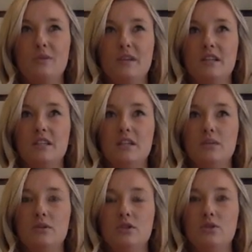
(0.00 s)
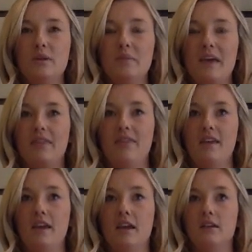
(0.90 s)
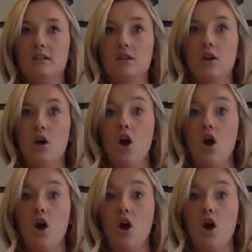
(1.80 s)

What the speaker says: because he was doing bad things.